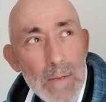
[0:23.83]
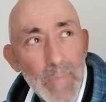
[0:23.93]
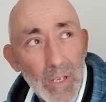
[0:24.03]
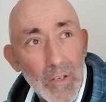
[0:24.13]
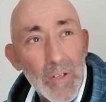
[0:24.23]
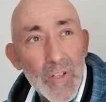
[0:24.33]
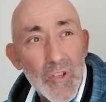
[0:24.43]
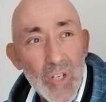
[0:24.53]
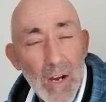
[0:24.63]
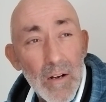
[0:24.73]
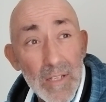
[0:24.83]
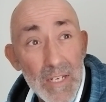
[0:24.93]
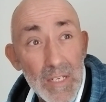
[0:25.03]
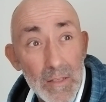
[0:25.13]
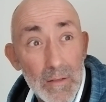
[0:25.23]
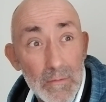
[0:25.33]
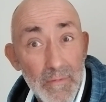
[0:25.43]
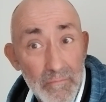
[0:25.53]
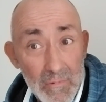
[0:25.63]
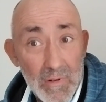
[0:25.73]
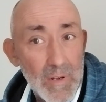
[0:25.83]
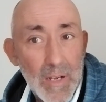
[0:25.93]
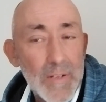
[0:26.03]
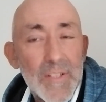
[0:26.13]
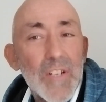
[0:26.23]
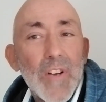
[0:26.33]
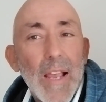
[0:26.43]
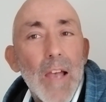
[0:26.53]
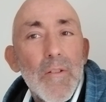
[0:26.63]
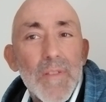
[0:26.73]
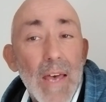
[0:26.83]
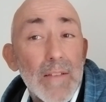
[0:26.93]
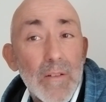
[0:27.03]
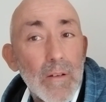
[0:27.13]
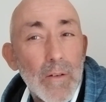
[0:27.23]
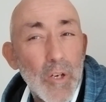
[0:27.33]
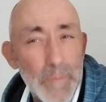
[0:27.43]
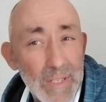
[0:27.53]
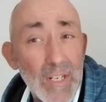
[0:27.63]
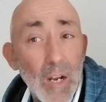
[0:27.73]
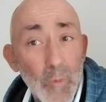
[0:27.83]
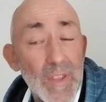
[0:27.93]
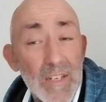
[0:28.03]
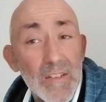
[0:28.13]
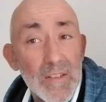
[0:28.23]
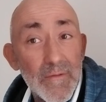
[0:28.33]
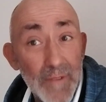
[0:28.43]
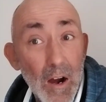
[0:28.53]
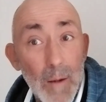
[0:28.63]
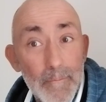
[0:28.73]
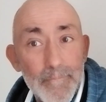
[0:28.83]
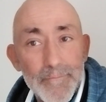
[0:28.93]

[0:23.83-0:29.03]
because Charlie's considering how that could be done with his farm.